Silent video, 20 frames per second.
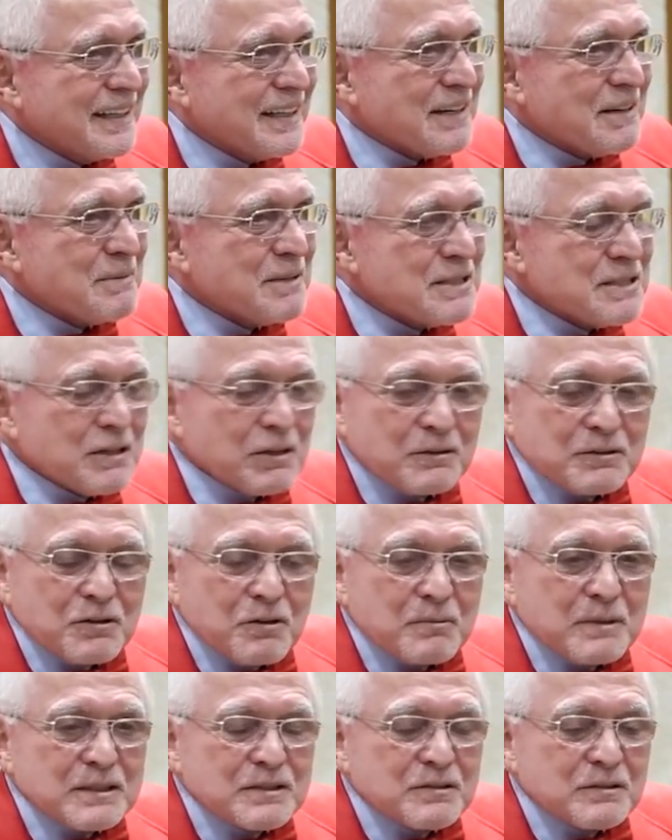It'll be zero,
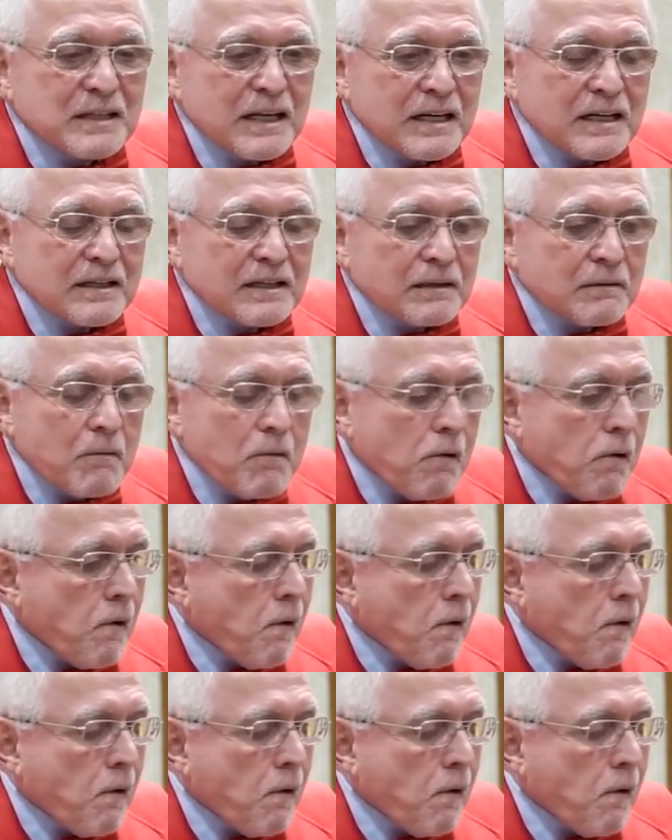nobody doing anything.